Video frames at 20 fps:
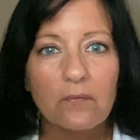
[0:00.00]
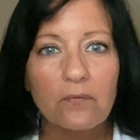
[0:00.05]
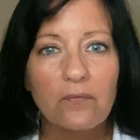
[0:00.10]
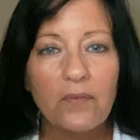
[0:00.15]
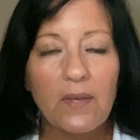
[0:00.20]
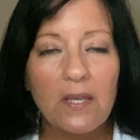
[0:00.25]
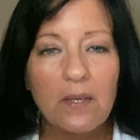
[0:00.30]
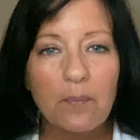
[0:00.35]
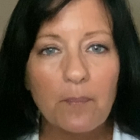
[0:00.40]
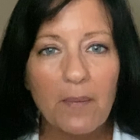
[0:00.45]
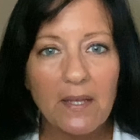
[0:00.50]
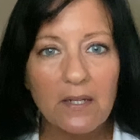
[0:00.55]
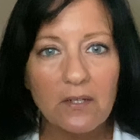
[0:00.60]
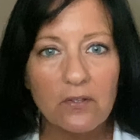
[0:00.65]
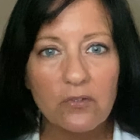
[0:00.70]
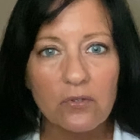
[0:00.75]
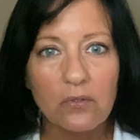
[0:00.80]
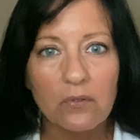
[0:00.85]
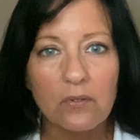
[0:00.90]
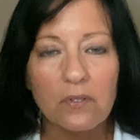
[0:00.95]
fake
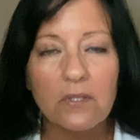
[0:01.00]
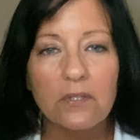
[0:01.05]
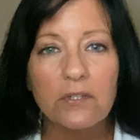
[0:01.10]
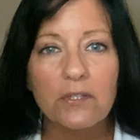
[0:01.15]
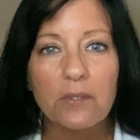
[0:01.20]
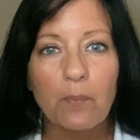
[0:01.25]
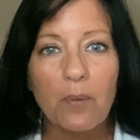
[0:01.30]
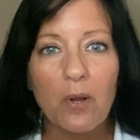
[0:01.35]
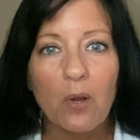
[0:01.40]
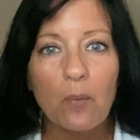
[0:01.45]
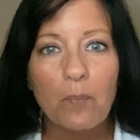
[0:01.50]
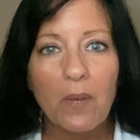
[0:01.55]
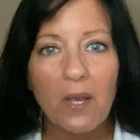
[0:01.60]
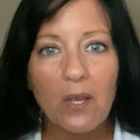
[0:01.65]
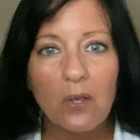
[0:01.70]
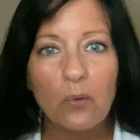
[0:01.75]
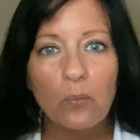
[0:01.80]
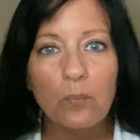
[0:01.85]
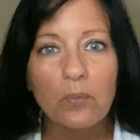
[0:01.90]
manager, is a Pompeo